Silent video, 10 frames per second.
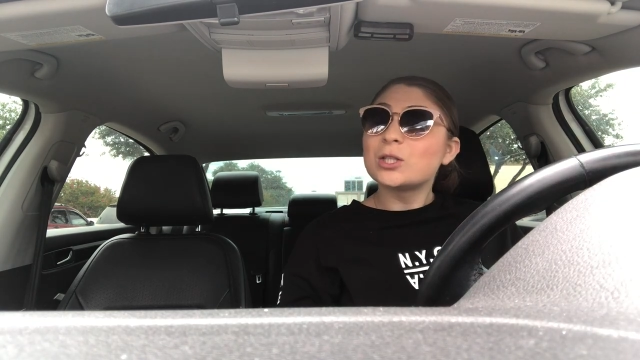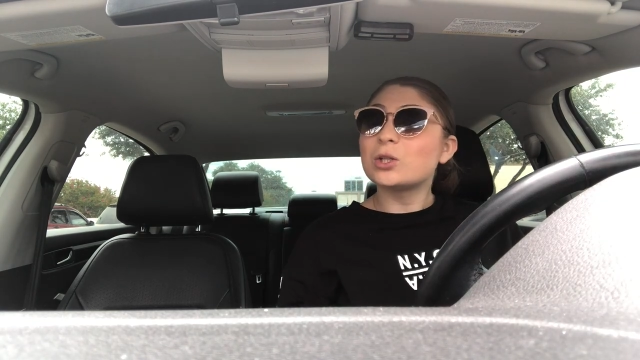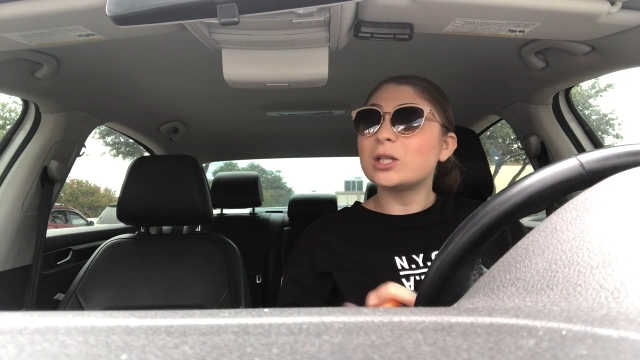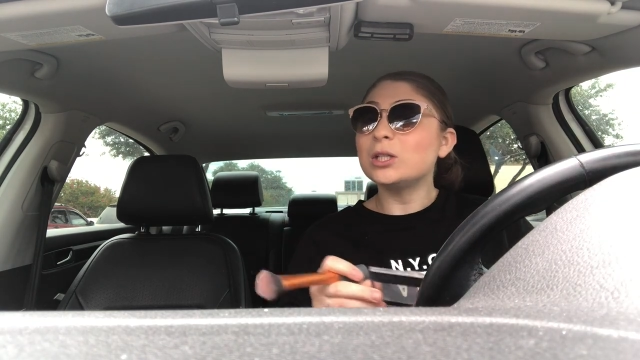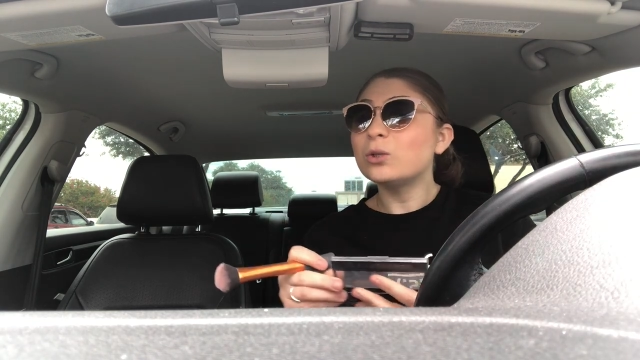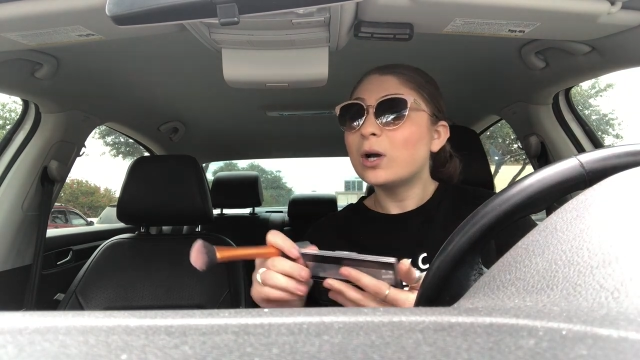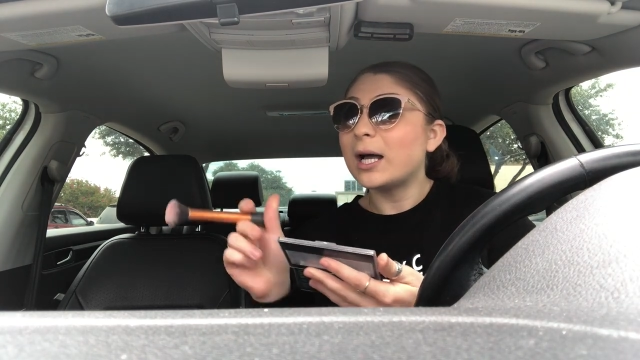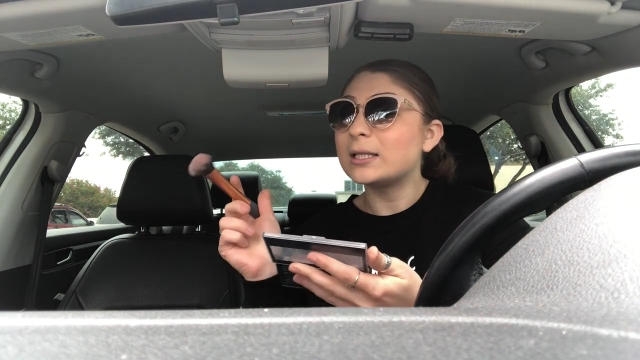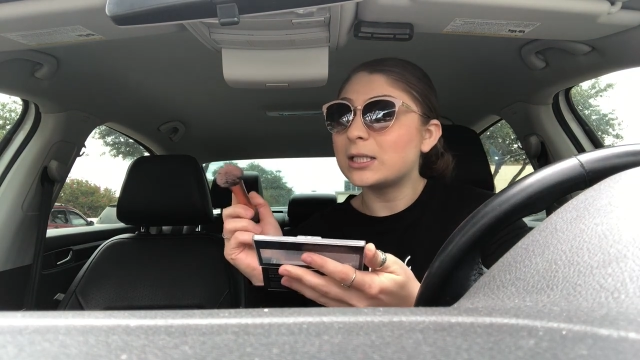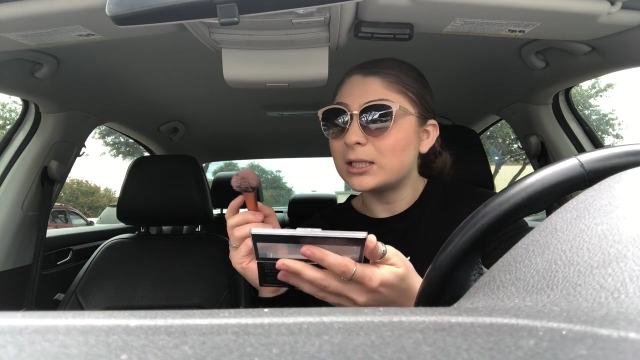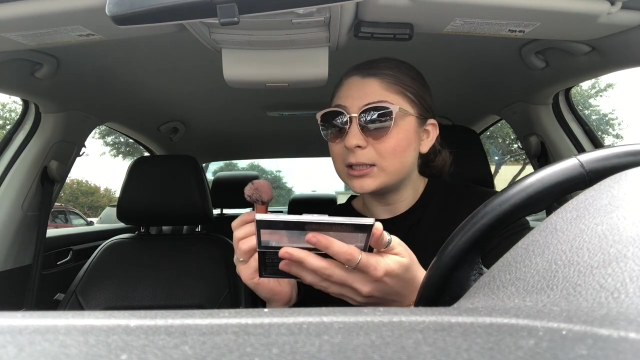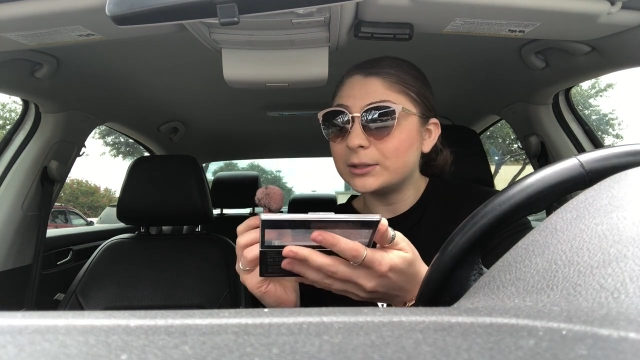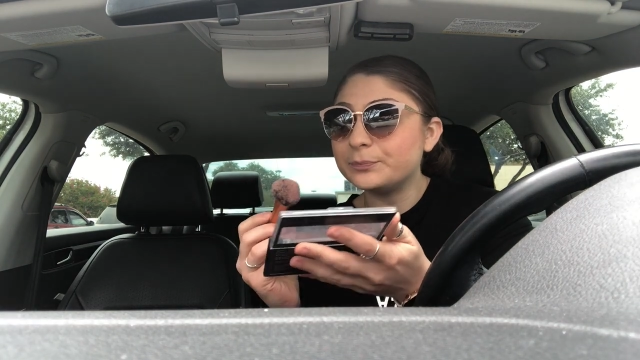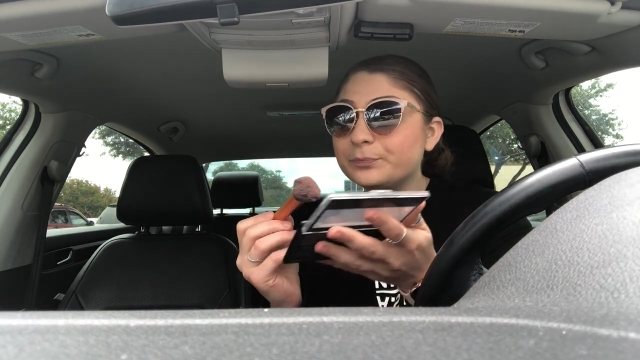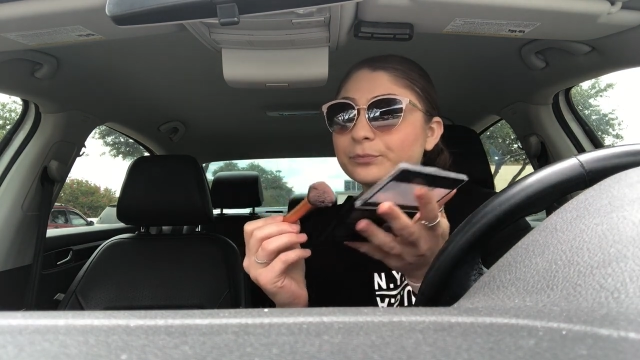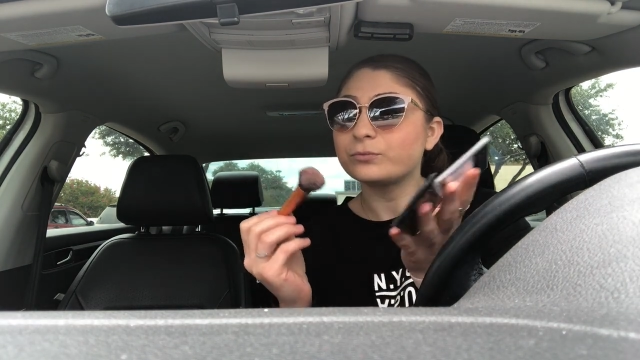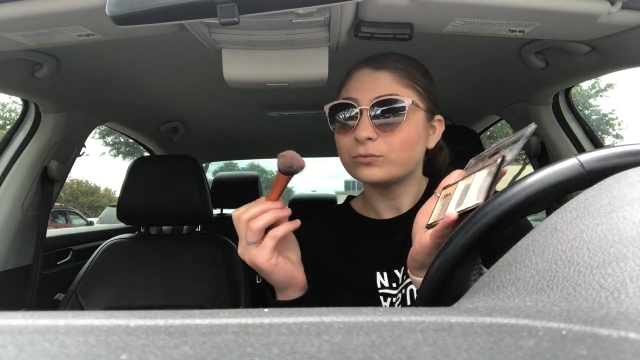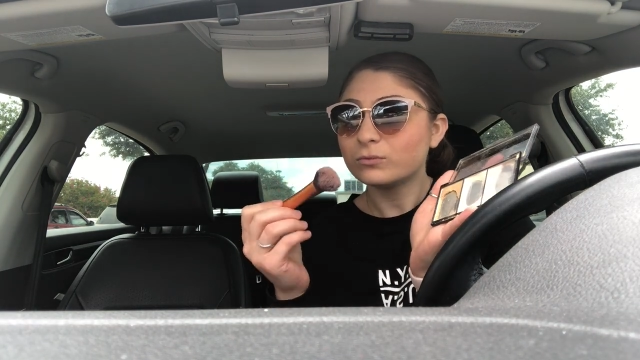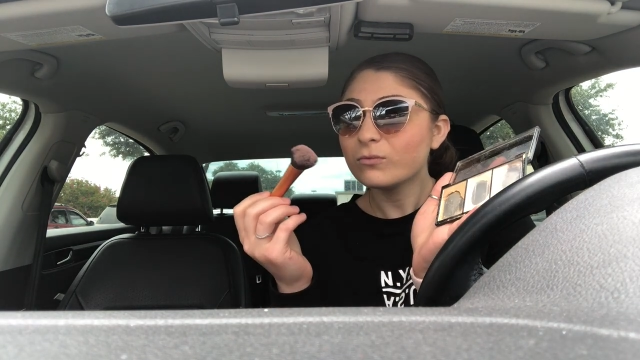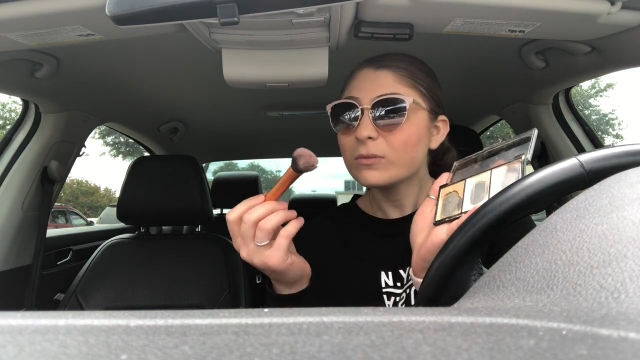So then you got to,
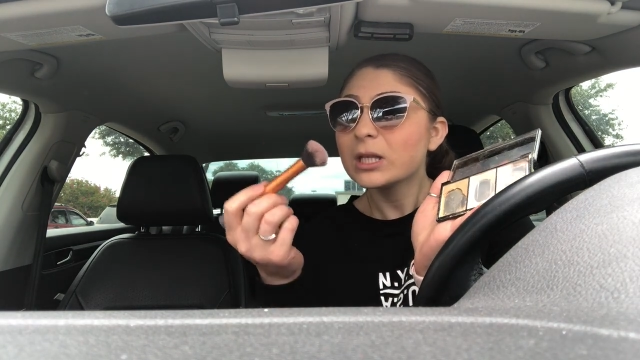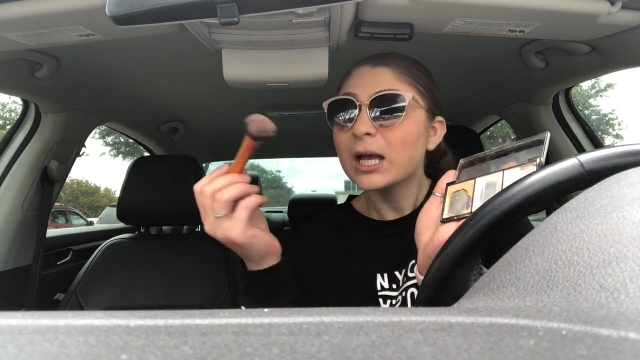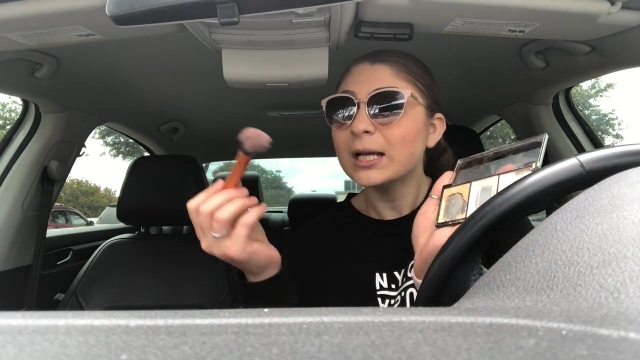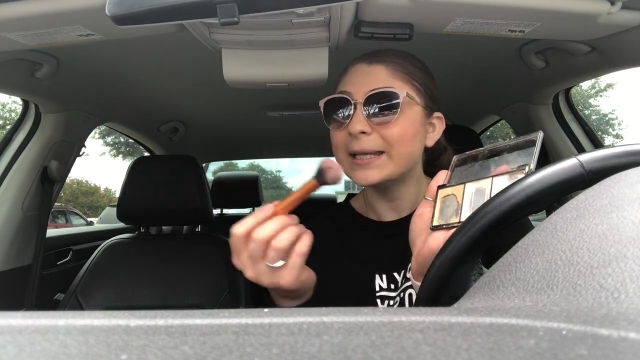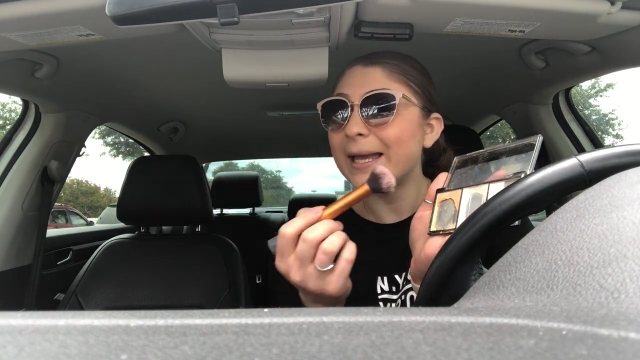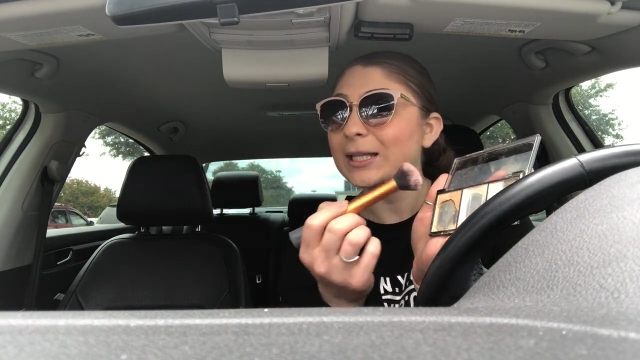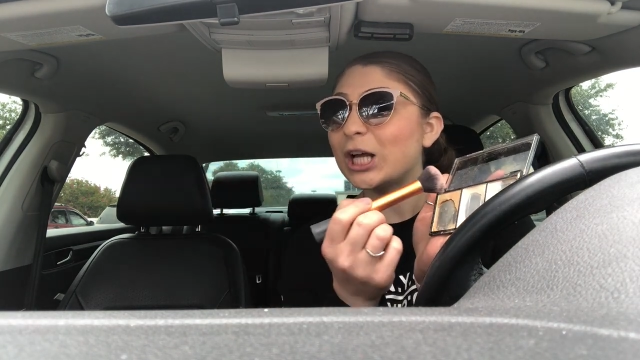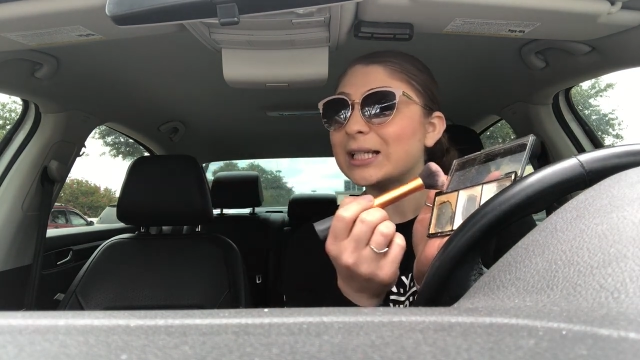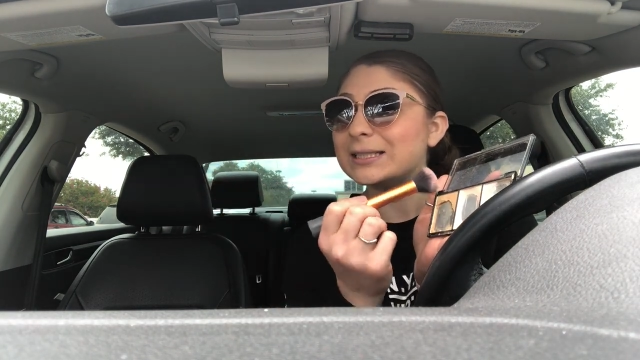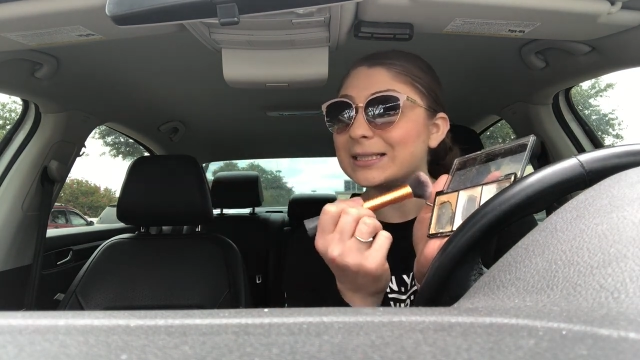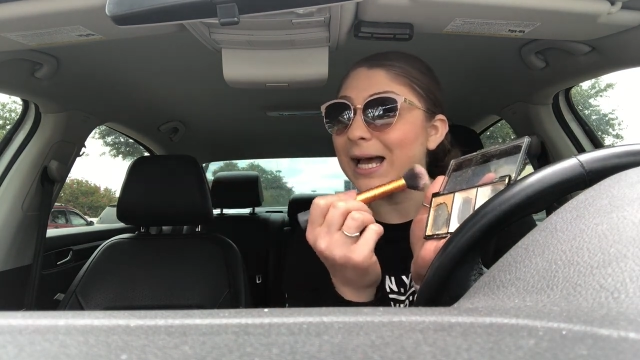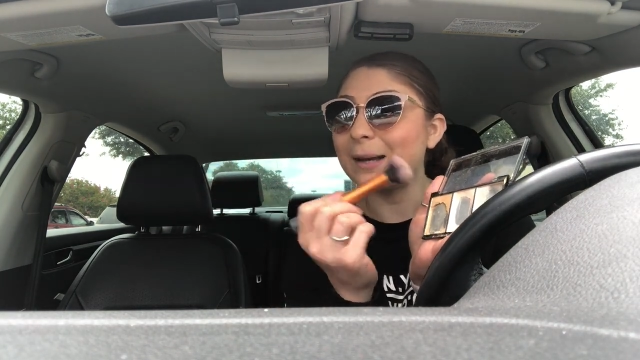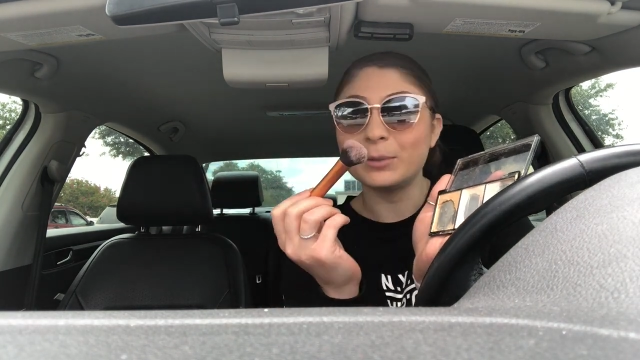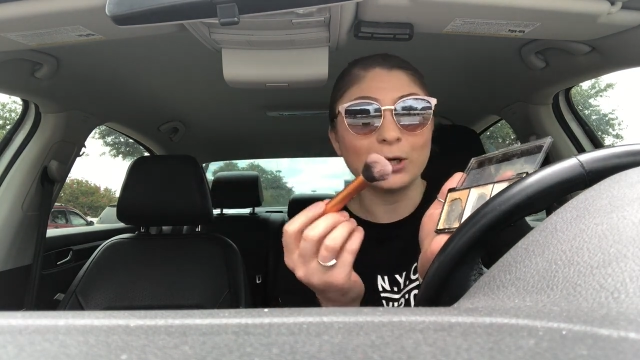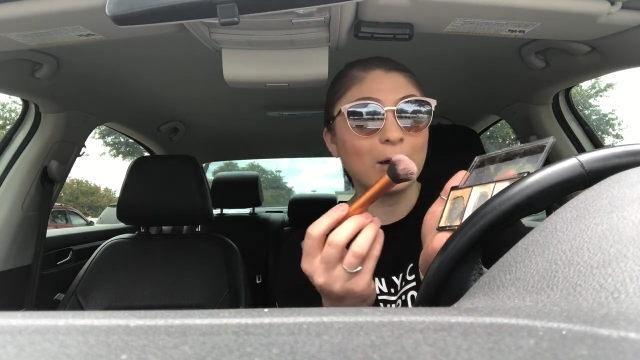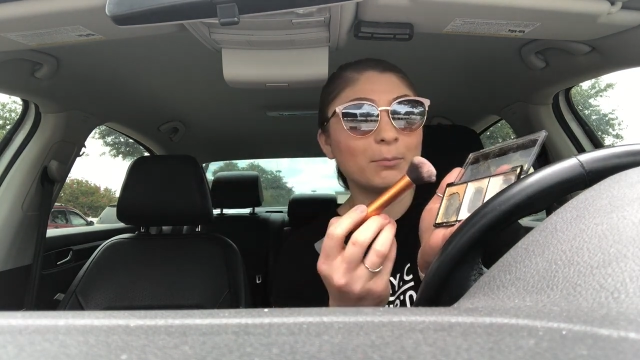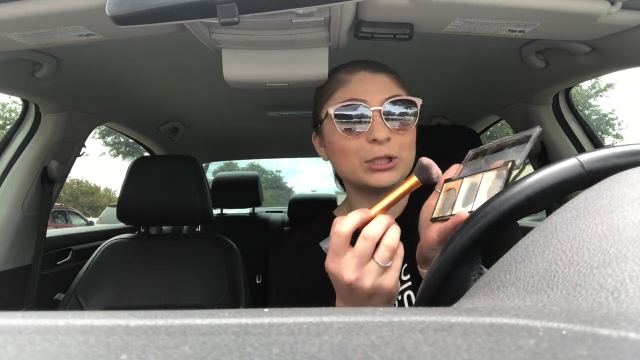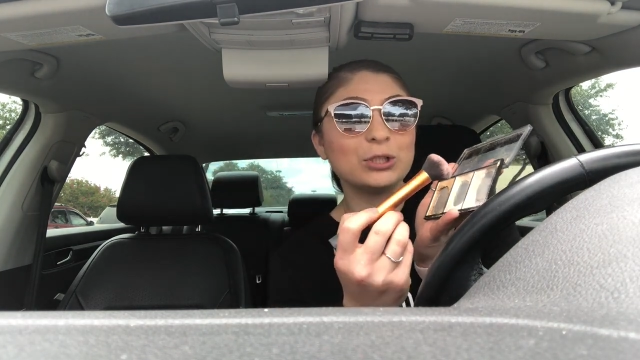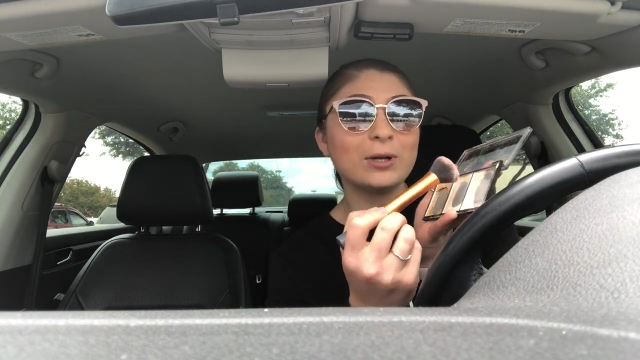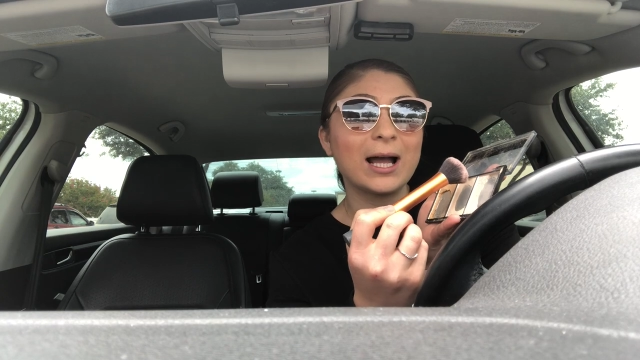again, not dab it on,
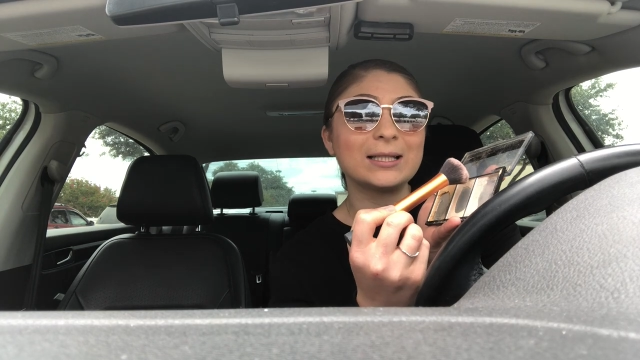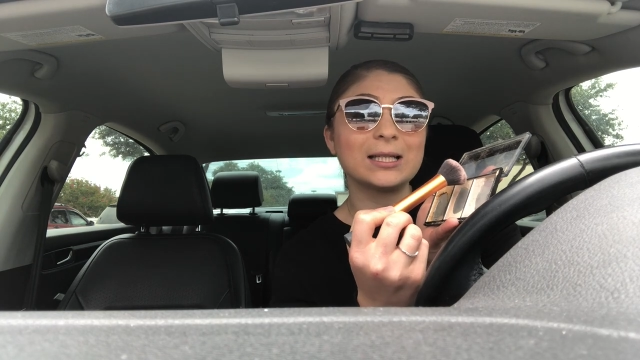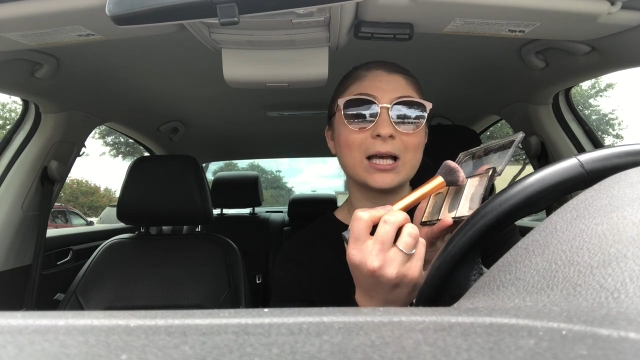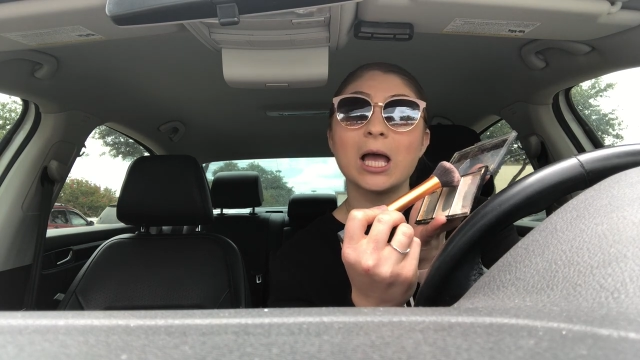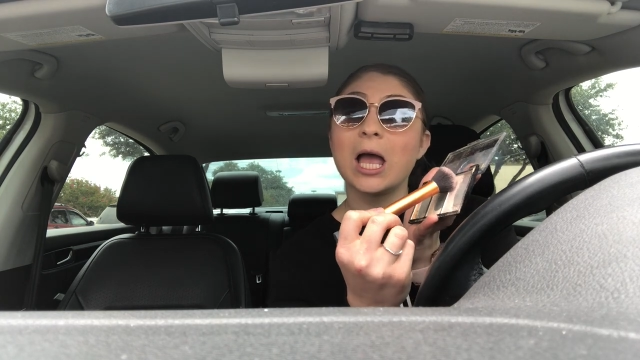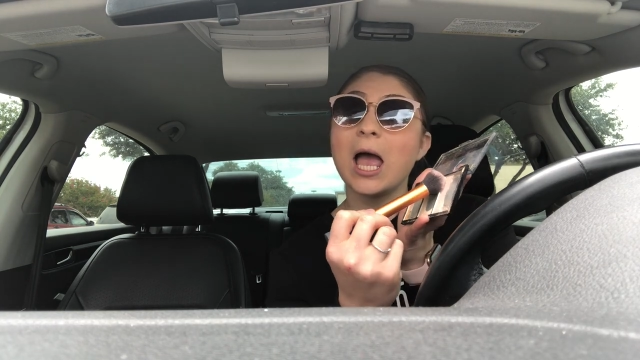but you got to